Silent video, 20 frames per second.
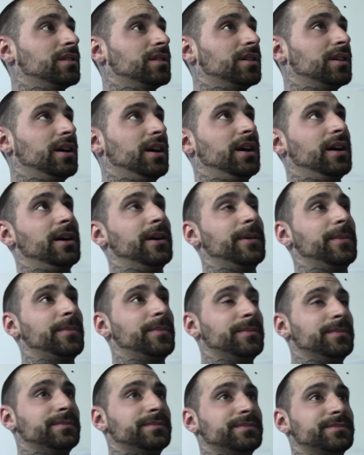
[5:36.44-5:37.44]

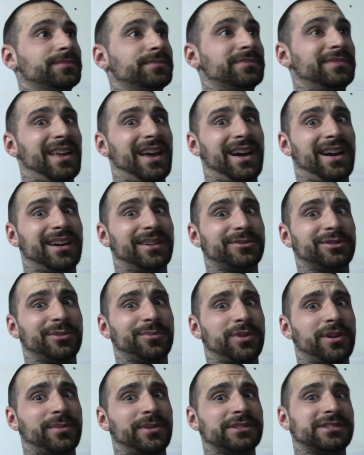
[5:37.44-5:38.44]
Um, yeah, so
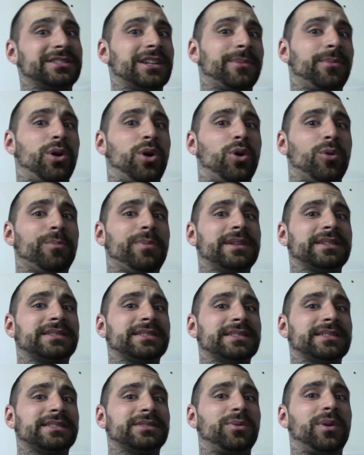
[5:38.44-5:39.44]
pretty much set up a whole
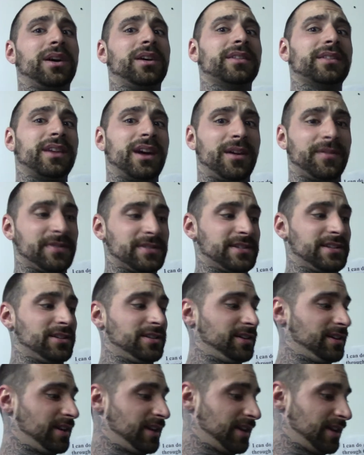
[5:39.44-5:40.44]
business while in the office here
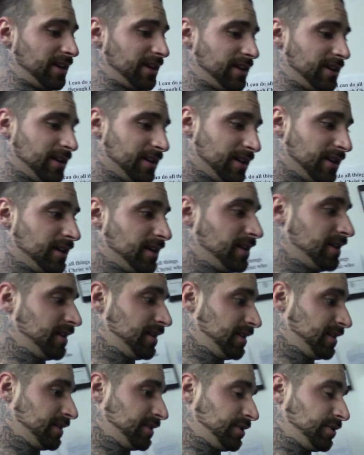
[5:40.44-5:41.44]
today
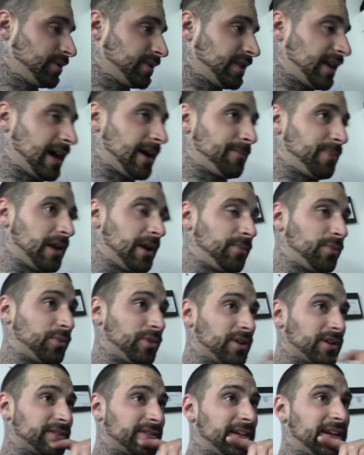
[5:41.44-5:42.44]
doing that
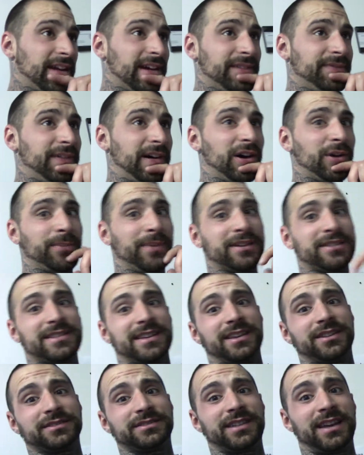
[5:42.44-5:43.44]
paperwork. Then I filed my
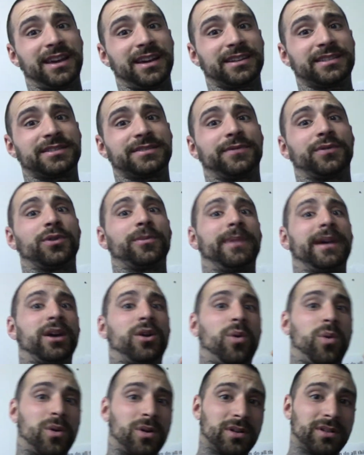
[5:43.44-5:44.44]
sales tax for my
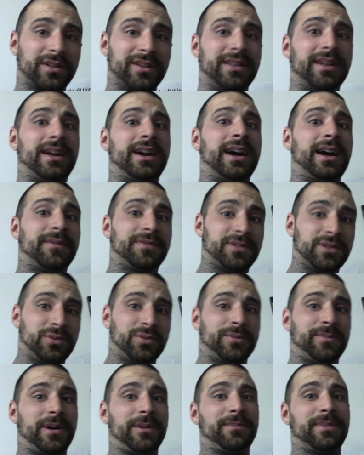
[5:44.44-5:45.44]
quarterly that I have to do
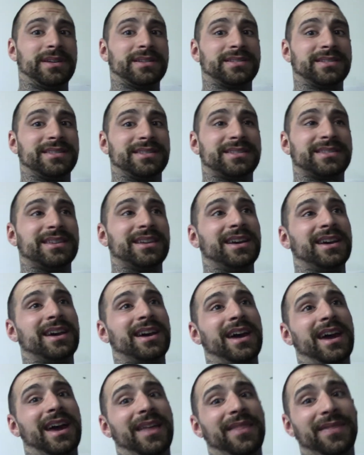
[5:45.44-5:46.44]
with my business.
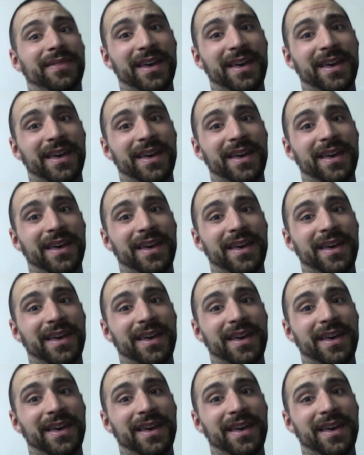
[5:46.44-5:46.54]
And